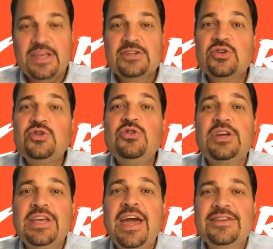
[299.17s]
So you
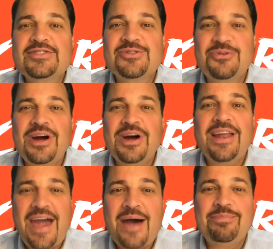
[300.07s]
can guess what
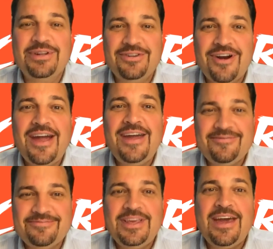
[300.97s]
happened, right?
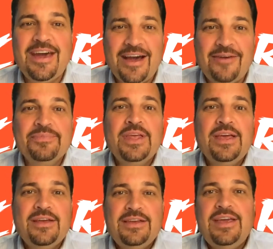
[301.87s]
Yeah.
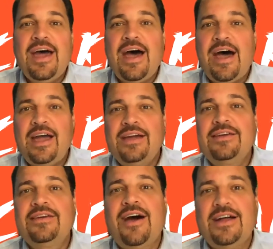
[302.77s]
Yeah, I
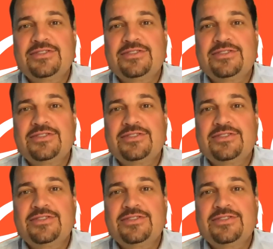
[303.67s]
got